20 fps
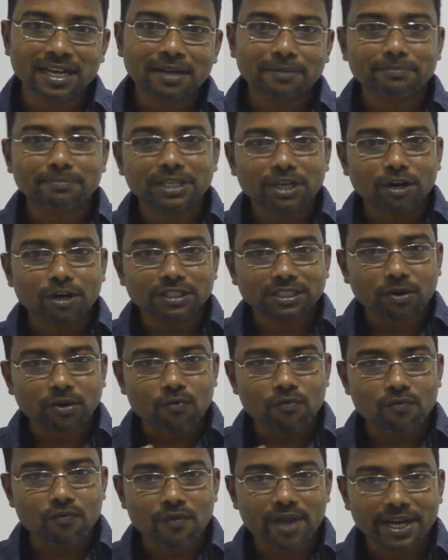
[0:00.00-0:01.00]
Because
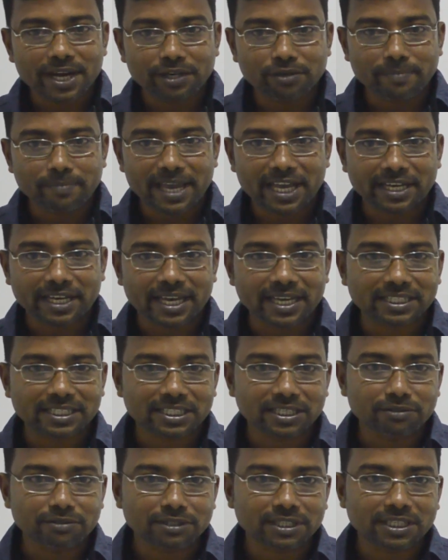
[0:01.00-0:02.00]
when you make
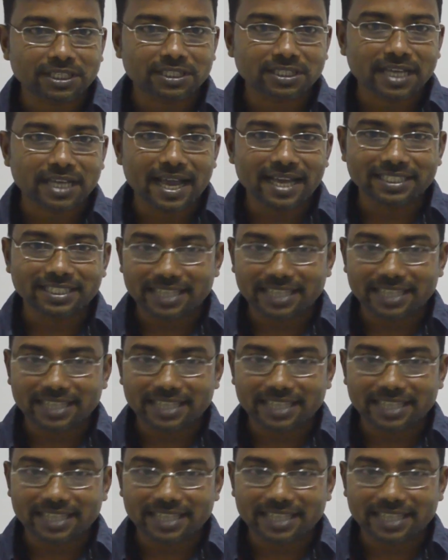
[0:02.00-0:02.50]
excuses as a